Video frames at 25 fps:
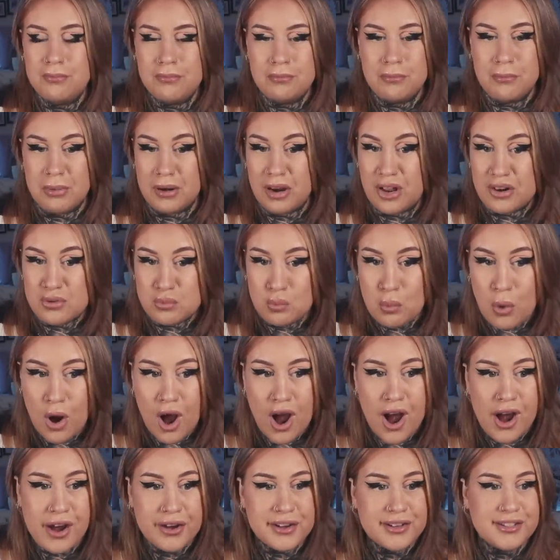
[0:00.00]
blood
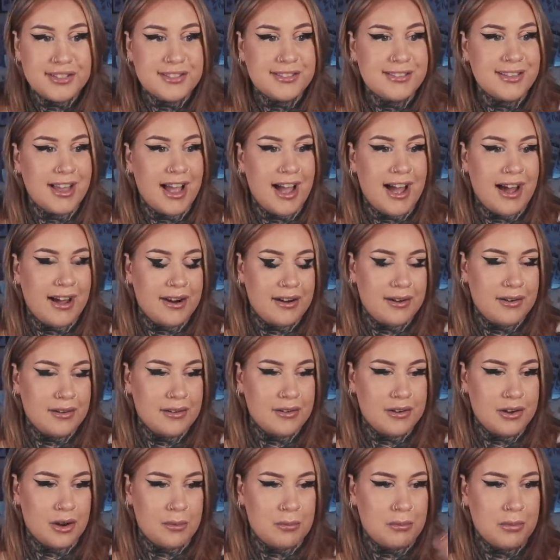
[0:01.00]
works and
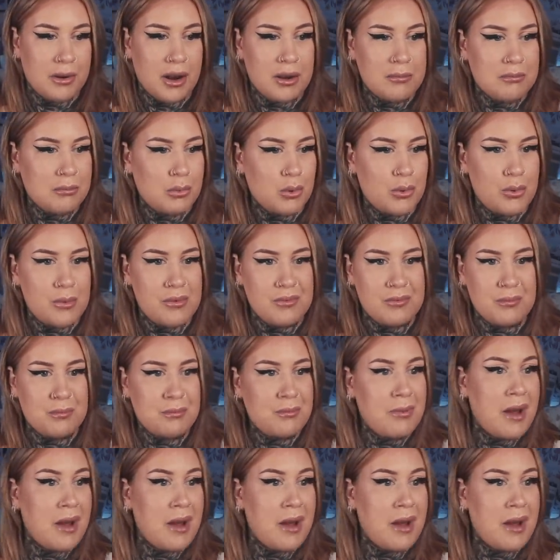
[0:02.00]
you know bloodborne